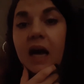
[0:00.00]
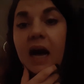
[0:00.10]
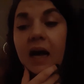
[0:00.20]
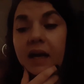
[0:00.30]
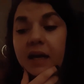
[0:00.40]

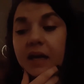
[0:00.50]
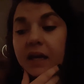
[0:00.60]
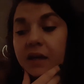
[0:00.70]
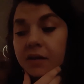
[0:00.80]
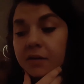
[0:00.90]
I
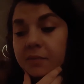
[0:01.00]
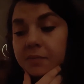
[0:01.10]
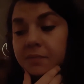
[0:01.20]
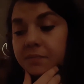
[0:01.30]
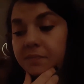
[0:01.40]

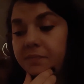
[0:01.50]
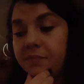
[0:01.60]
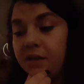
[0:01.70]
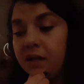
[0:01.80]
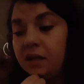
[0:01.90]
am,
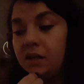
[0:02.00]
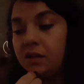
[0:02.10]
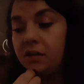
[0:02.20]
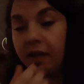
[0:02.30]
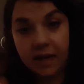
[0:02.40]

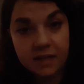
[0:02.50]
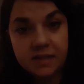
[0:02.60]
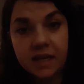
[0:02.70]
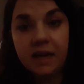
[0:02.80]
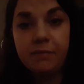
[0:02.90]
like I
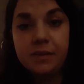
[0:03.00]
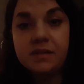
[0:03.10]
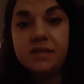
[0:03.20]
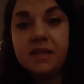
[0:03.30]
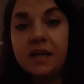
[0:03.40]
said, I've been
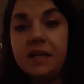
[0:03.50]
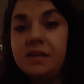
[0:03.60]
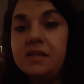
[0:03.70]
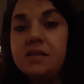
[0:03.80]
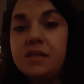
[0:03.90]
studying
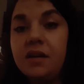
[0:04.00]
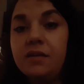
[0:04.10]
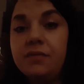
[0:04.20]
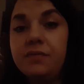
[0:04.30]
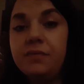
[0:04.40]
this
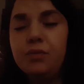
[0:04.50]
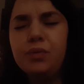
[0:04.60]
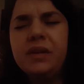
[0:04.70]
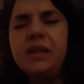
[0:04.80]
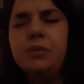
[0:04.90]
stuff,
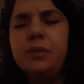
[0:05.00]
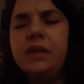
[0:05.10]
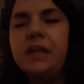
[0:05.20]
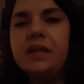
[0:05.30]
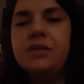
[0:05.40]

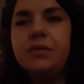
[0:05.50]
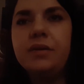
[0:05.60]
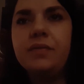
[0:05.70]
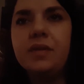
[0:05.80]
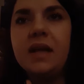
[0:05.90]
really into
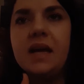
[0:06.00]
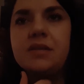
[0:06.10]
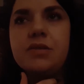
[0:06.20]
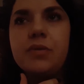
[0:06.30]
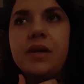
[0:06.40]
it for the
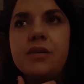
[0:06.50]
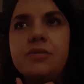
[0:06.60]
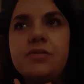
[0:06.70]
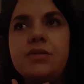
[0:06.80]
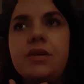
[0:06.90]
last 3
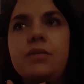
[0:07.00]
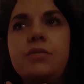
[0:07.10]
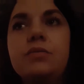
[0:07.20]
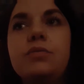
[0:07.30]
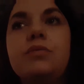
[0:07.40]
years or so,
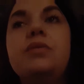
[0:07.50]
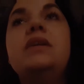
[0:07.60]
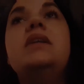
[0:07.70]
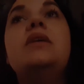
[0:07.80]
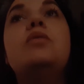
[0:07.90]

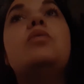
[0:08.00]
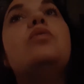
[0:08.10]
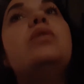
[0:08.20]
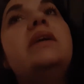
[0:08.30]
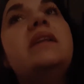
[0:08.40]

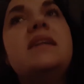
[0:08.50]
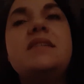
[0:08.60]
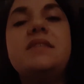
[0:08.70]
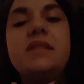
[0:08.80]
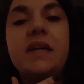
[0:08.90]
really
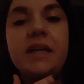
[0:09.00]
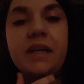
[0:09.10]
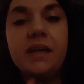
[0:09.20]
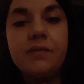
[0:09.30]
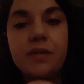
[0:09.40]
studying
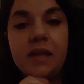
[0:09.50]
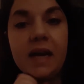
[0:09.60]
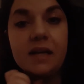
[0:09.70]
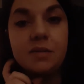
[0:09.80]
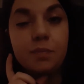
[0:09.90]
it for the
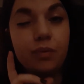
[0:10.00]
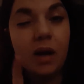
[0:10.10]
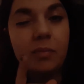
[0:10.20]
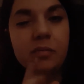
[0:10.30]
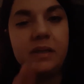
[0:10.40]
last
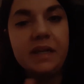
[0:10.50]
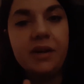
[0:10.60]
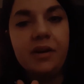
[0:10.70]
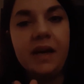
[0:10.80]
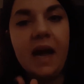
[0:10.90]
probably
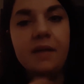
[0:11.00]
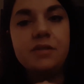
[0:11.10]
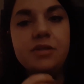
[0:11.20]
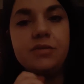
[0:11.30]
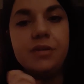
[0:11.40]
1.5
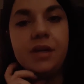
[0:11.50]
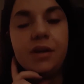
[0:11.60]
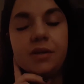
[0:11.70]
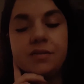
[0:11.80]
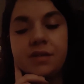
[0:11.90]
to 2
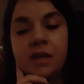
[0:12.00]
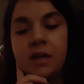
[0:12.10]
years.